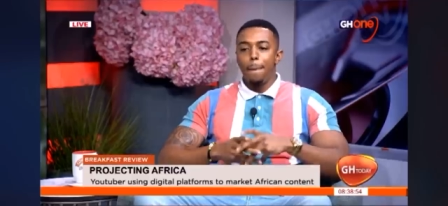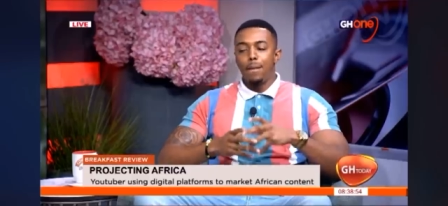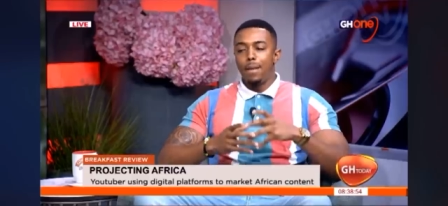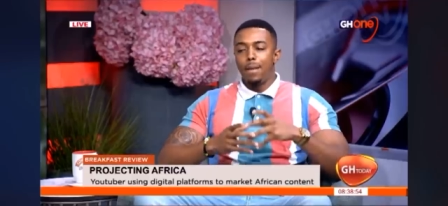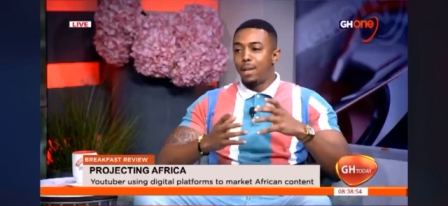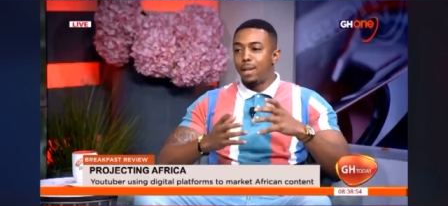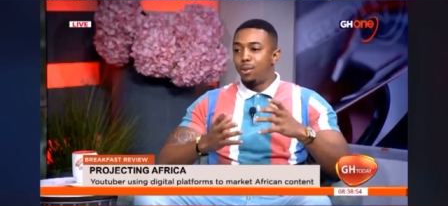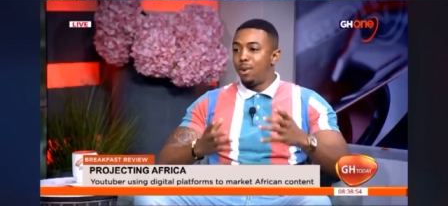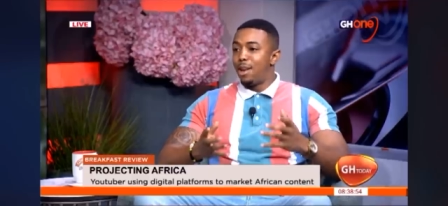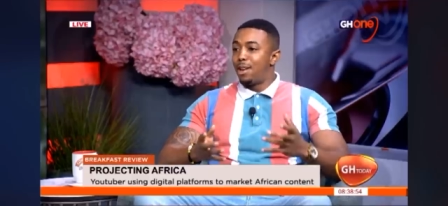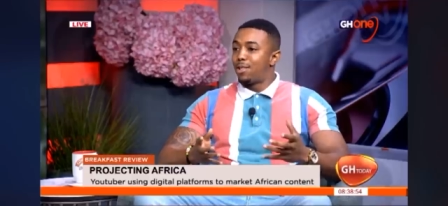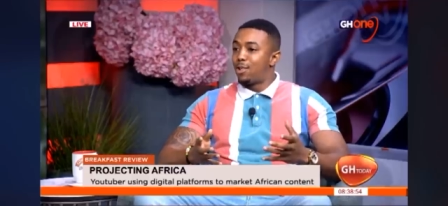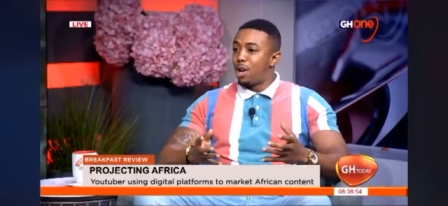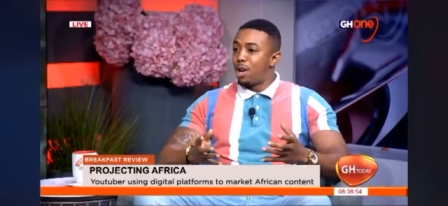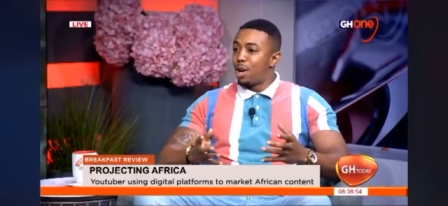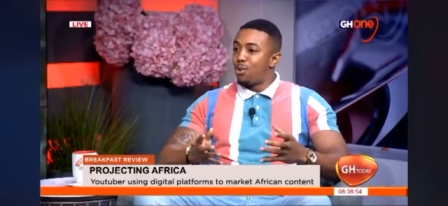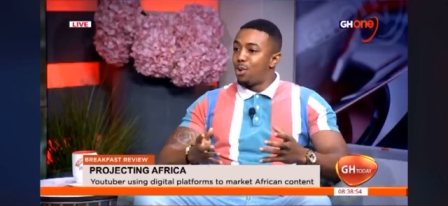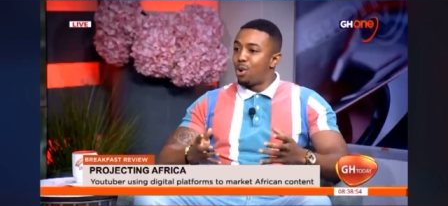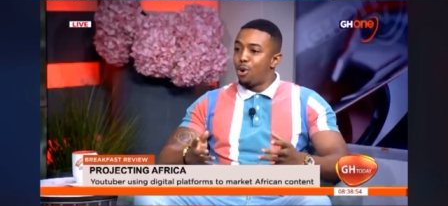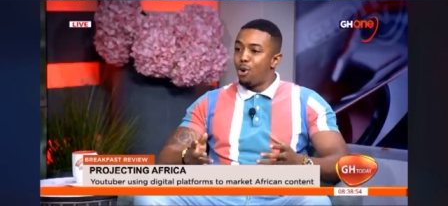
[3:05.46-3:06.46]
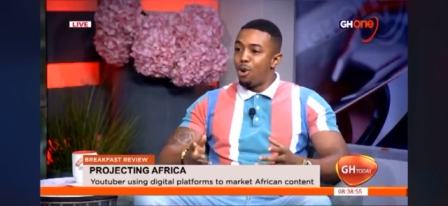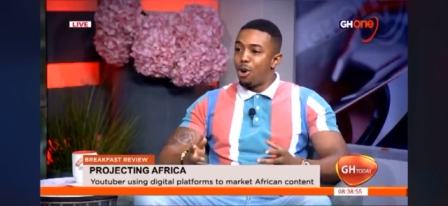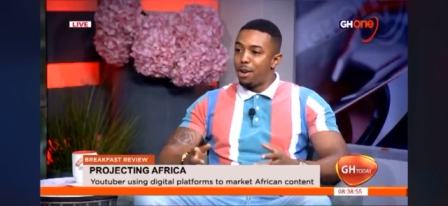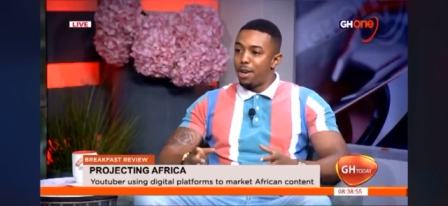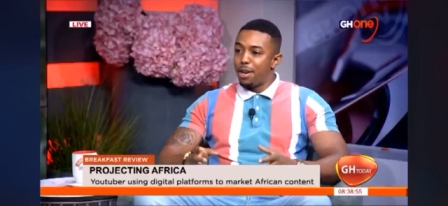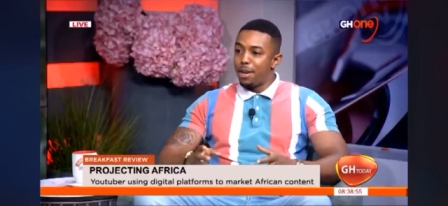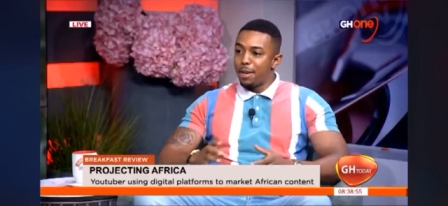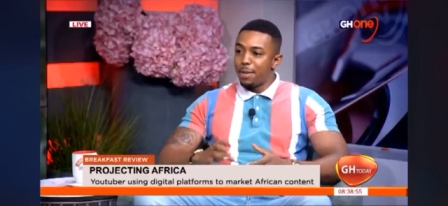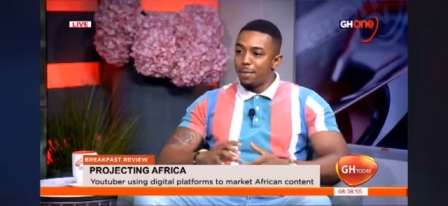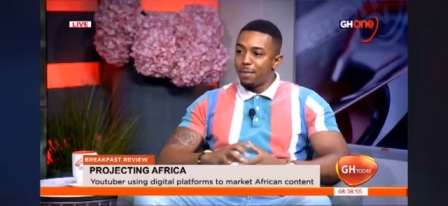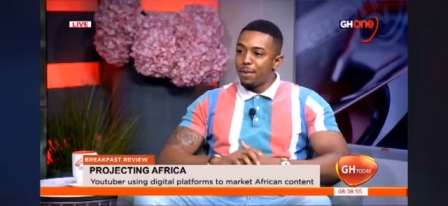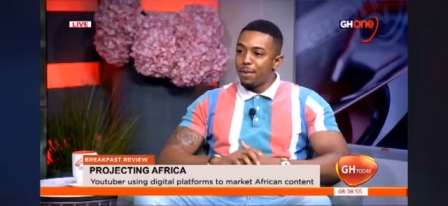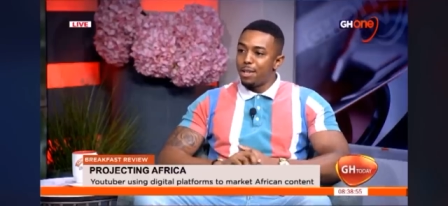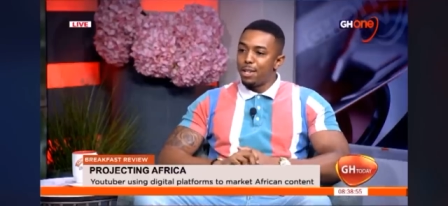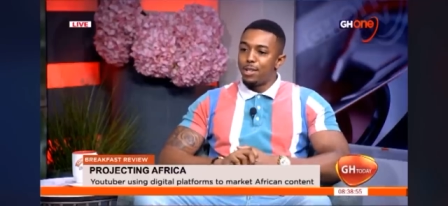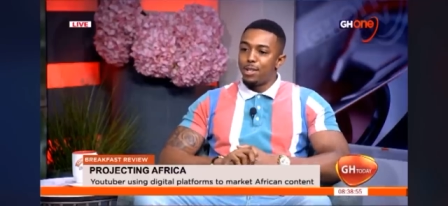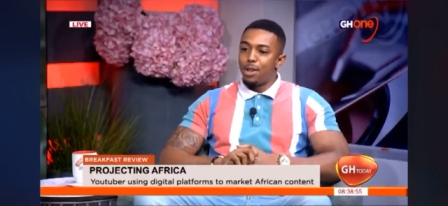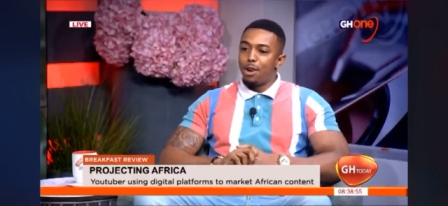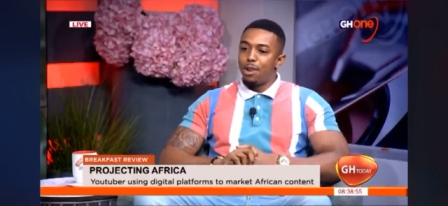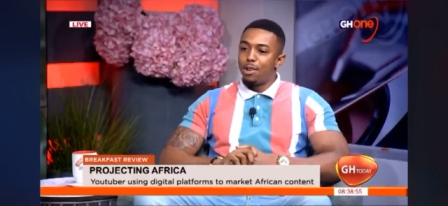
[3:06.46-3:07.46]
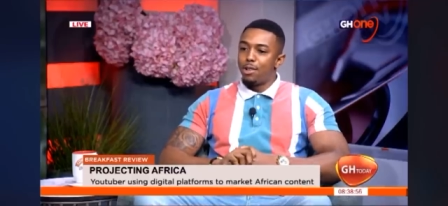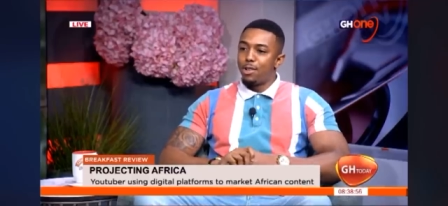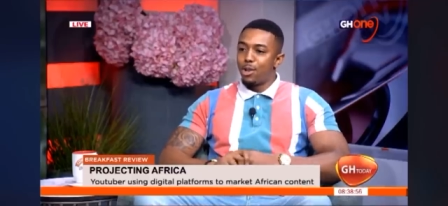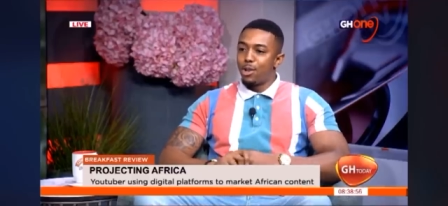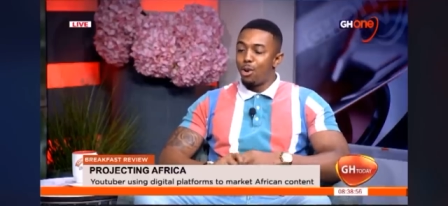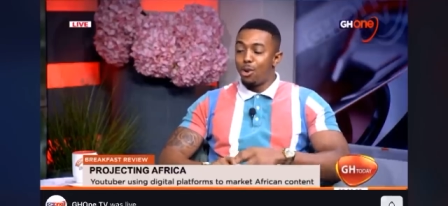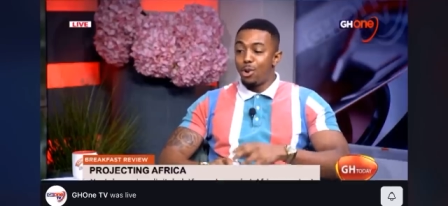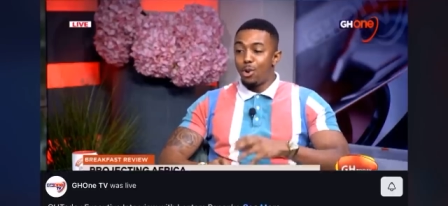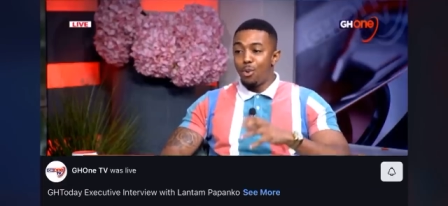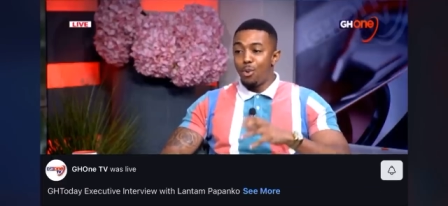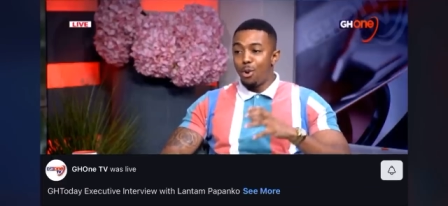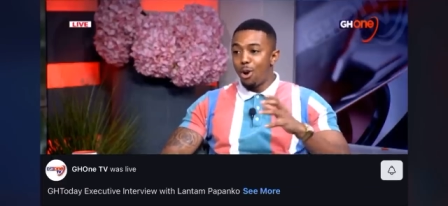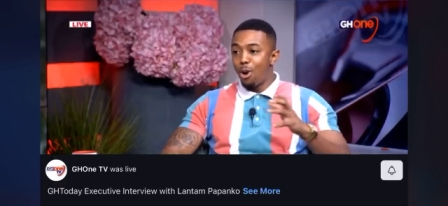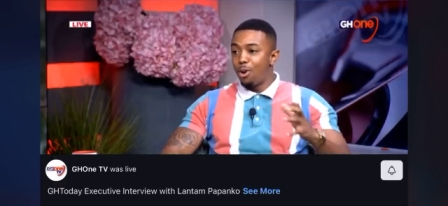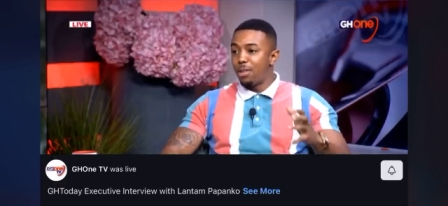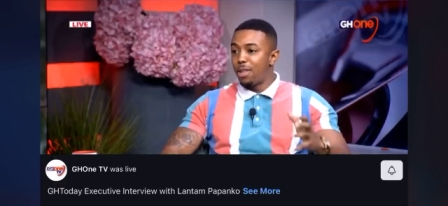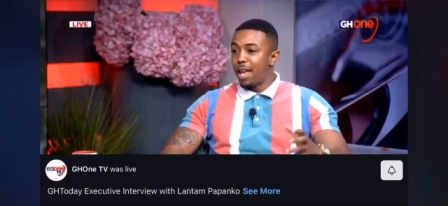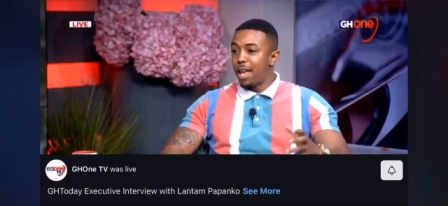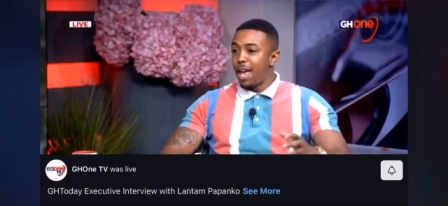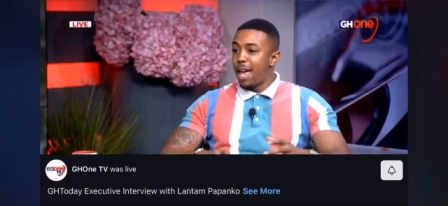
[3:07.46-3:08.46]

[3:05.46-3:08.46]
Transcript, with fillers: that's when I started recording, started showing the world,